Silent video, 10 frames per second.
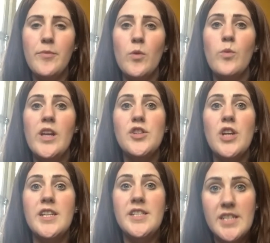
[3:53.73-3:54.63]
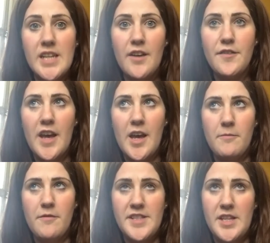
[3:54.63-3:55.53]
which I did have
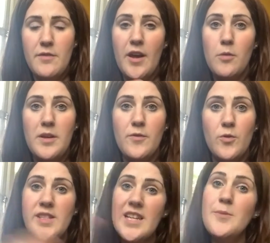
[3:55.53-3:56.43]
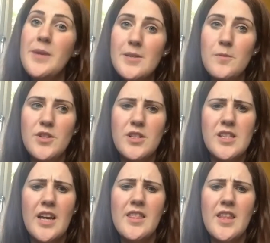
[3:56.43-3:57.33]
physiotherapy for 6 weeks, which is,
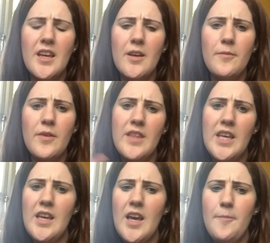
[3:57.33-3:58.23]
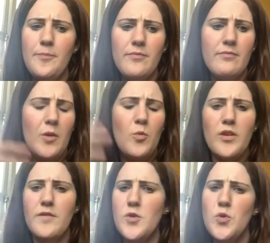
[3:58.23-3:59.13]
I think, the one
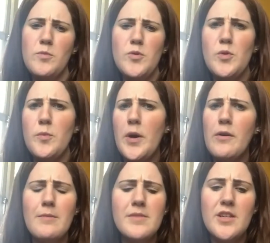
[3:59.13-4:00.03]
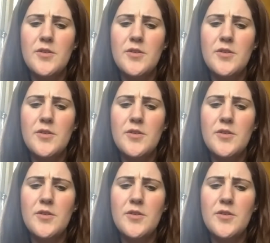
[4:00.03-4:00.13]
of the normal sort of programs that your